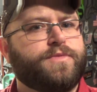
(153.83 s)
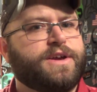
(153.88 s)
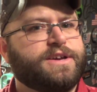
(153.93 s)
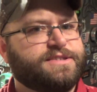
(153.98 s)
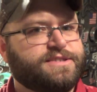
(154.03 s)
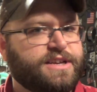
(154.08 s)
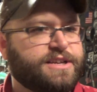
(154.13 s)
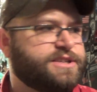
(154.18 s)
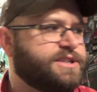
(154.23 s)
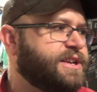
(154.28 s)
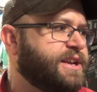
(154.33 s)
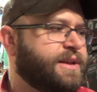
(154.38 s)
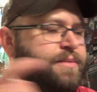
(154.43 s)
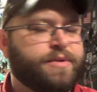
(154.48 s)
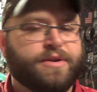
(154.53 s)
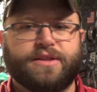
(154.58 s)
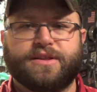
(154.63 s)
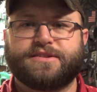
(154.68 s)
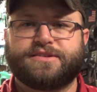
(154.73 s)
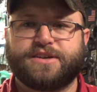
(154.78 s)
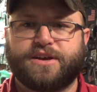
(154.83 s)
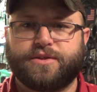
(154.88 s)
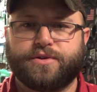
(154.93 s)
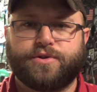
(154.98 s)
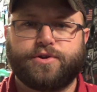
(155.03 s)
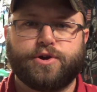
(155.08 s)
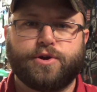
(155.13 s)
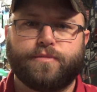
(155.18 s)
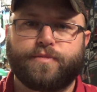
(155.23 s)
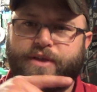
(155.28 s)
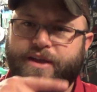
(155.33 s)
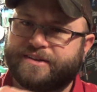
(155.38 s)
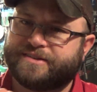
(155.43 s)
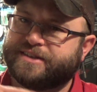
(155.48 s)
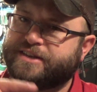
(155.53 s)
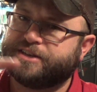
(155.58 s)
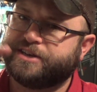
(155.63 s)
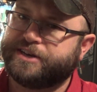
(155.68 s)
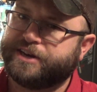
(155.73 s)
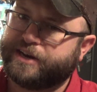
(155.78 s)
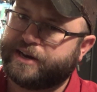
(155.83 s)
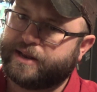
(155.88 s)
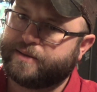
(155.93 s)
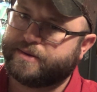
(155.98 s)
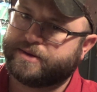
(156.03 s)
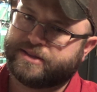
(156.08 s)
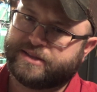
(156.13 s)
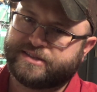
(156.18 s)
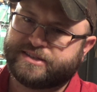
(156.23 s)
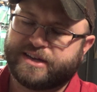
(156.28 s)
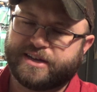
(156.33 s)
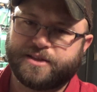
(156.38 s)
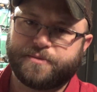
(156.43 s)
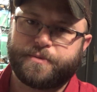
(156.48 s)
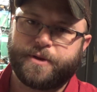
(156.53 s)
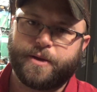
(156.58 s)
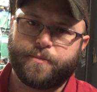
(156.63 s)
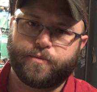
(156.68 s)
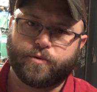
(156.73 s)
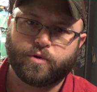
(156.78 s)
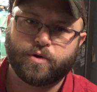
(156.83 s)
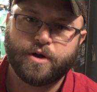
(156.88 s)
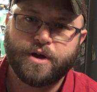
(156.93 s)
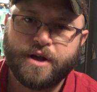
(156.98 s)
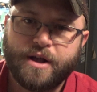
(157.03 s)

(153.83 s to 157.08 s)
They said, you need to email this other group. They said, you need to email these other people.